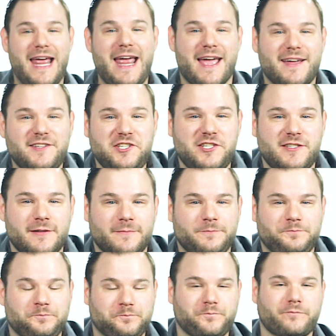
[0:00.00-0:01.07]
is,
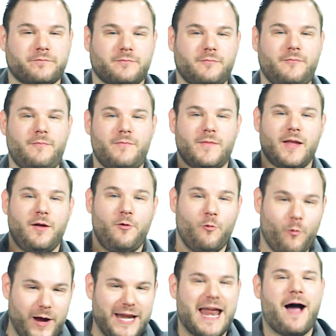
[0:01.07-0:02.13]

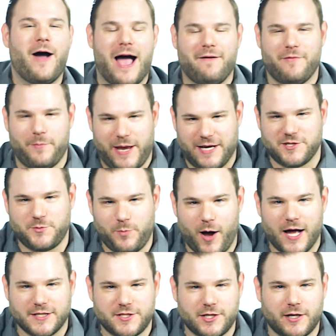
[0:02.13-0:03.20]
we now have a main
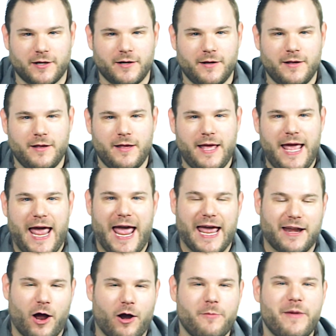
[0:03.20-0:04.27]
sponsor.
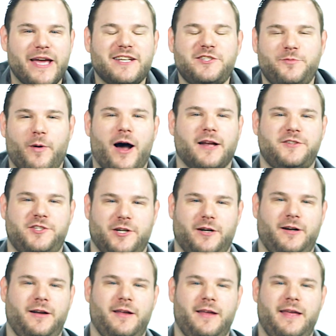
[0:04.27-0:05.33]
And our main
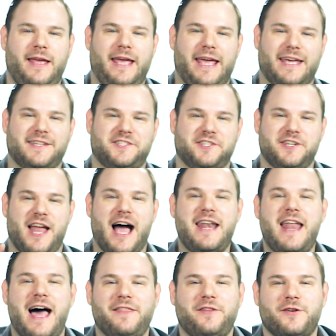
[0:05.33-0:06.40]
sponsor is
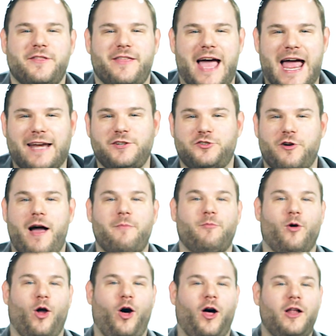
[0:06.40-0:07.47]
none other than,
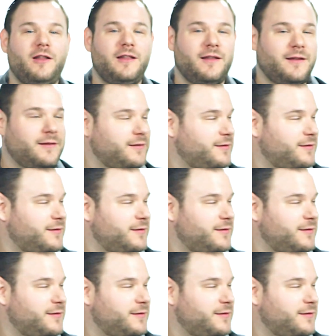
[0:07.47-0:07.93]
drum roll,